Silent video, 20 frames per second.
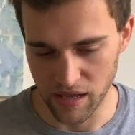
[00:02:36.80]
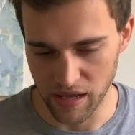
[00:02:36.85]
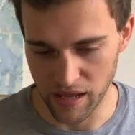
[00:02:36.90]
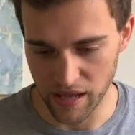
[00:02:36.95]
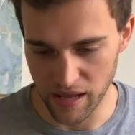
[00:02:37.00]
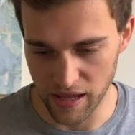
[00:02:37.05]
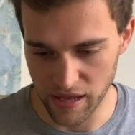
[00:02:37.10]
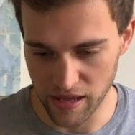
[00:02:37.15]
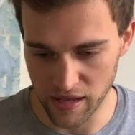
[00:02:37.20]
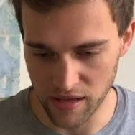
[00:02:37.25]

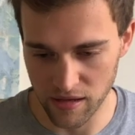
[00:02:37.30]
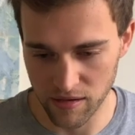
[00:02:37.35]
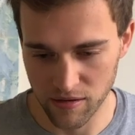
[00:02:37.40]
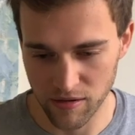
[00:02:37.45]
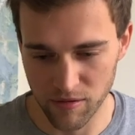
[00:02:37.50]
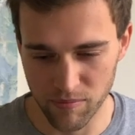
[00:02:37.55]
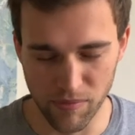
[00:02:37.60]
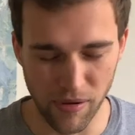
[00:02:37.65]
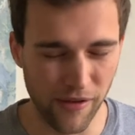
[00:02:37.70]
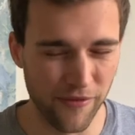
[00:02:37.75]

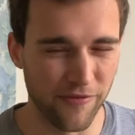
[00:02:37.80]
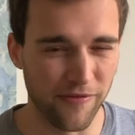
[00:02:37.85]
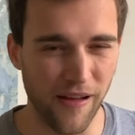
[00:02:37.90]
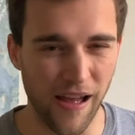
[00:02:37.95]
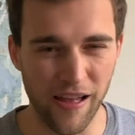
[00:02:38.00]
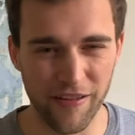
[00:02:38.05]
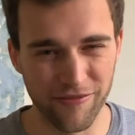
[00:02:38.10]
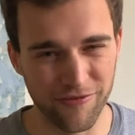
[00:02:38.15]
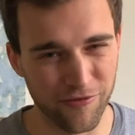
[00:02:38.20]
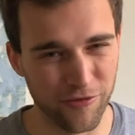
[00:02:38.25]
about
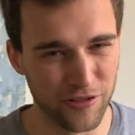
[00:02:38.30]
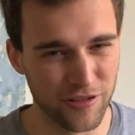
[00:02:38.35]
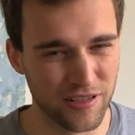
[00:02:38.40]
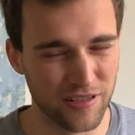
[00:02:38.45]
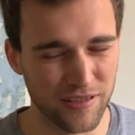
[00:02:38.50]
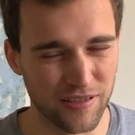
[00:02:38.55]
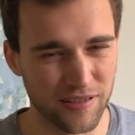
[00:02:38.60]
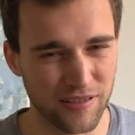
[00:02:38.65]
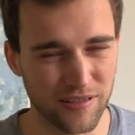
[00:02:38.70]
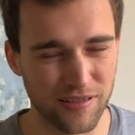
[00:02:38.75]

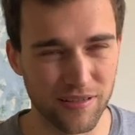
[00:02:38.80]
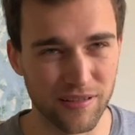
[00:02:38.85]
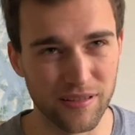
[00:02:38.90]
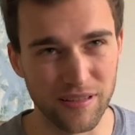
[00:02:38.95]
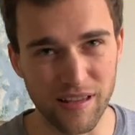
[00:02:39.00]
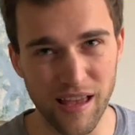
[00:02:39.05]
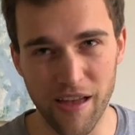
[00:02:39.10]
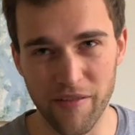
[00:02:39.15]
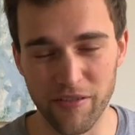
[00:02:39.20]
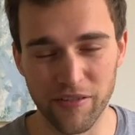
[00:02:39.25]

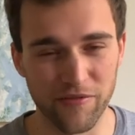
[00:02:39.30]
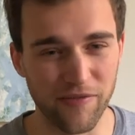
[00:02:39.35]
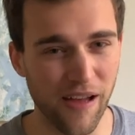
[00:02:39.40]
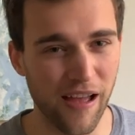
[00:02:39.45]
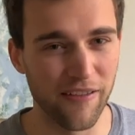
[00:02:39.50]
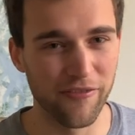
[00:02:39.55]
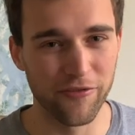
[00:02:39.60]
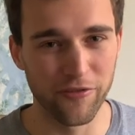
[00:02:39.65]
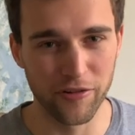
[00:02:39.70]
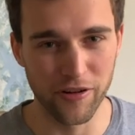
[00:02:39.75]
5'7",
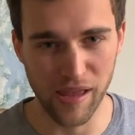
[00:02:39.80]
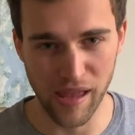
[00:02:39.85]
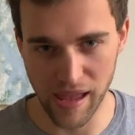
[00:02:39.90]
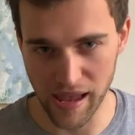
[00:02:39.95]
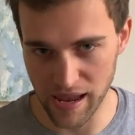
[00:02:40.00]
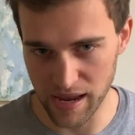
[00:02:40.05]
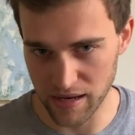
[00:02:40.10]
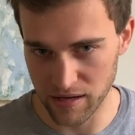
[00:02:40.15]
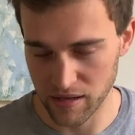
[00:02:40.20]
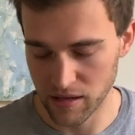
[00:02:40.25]

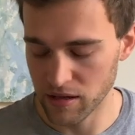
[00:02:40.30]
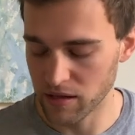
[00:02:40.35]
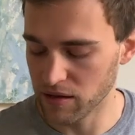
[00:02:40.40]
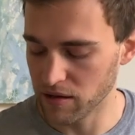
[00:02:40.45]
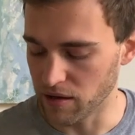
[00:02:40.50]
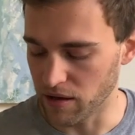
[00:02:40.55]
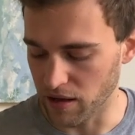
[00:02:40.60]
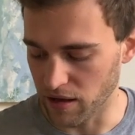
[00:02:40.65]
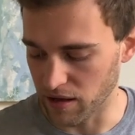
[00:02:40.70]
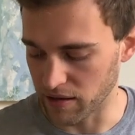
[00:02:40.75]
5'8"
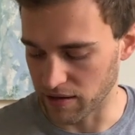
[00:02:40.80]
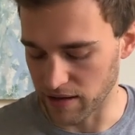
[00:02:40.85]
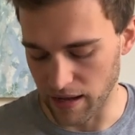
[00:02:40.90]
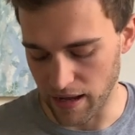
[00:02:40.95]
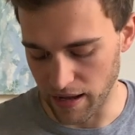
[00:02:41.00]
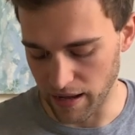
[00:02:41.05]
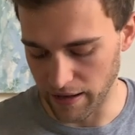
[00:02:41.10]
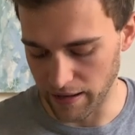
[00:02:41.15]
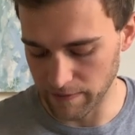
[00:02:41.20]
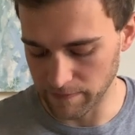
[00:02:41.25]

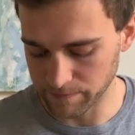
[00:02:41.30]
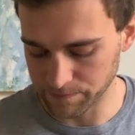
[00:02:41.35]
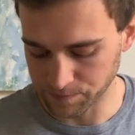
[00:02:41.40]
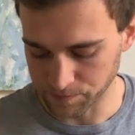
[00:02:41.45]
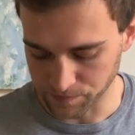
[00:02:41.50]
guy.